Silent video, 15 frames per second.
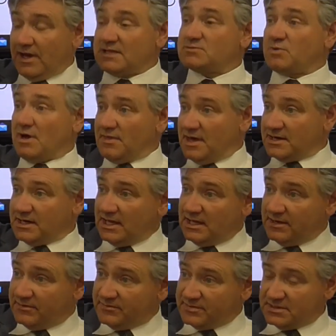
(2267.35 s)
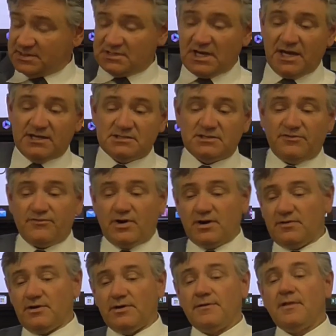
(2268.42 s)
That's why that negative sign is in
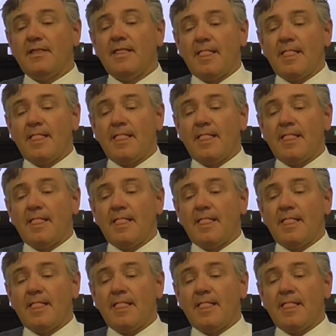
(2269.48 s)
front of it.